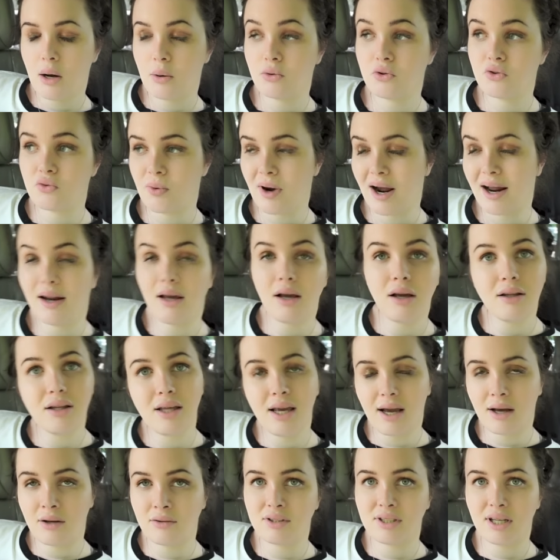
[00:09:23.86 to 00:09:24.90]
I was riding on
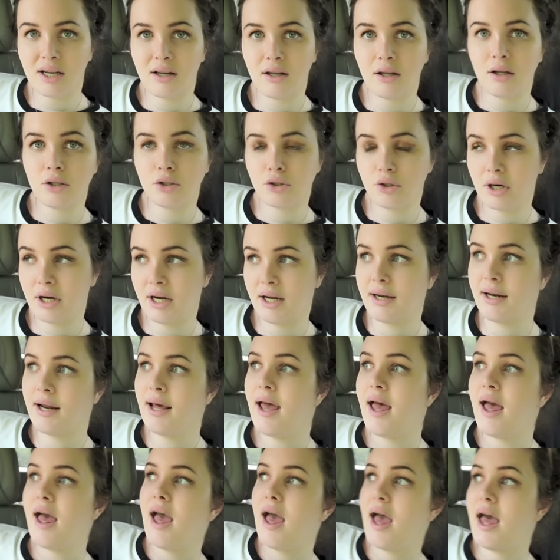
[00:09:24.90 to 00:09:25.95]
the outside of the train
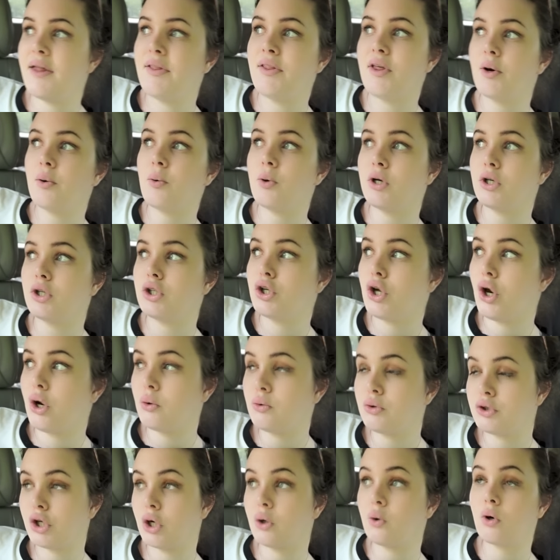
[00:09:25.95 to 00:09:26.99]
and there were
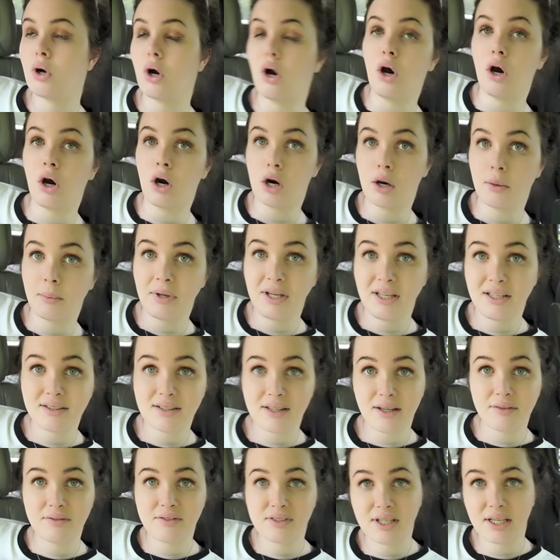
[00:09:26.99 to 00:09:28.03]
no joke
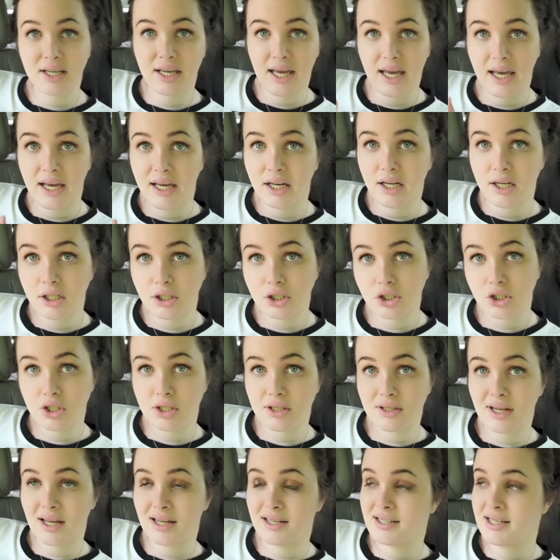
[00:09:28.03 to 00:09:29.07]
armies of cicadas
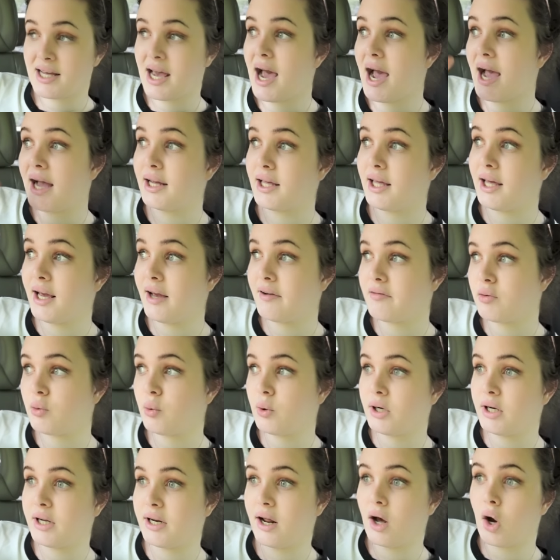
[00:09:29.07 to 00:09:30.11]
just attacking
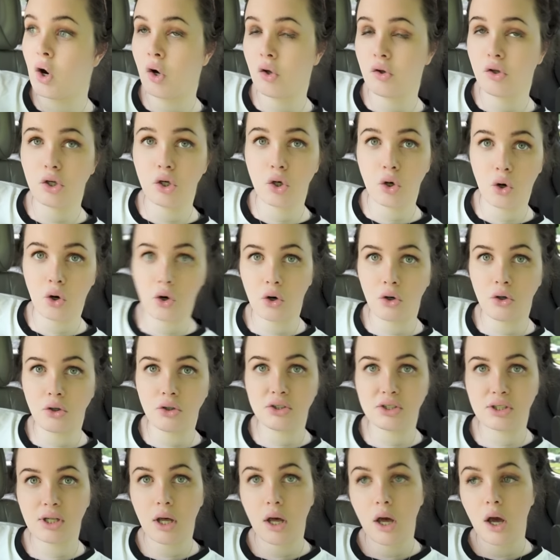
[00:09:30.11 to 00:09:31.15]
everyone and all the
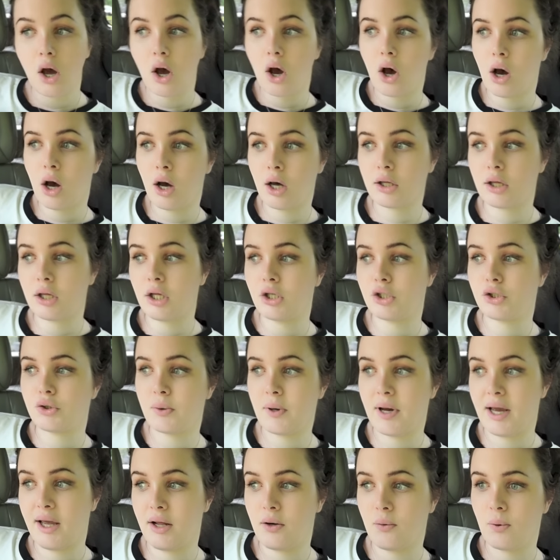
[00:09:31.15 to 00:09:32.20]
girls on the
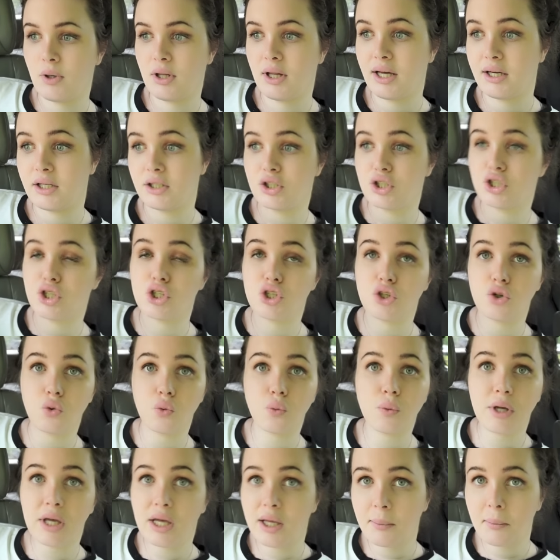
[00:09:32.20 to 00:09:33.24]
train were like
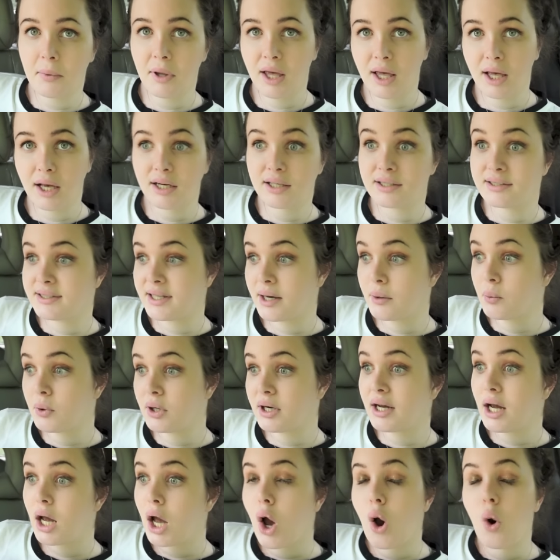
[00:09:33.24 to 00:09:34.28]
screaming because they
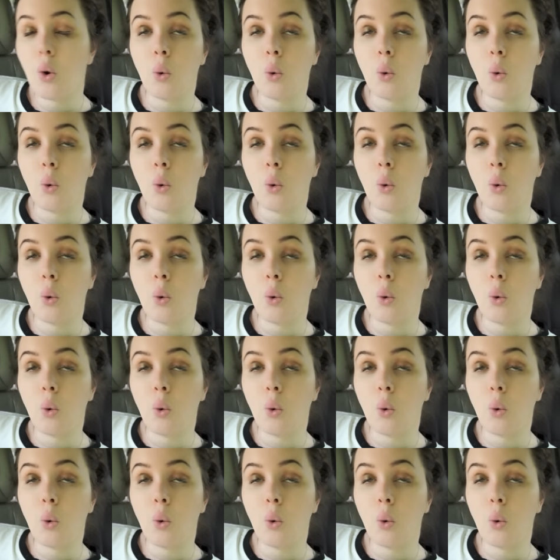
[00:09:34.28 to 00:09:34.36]
were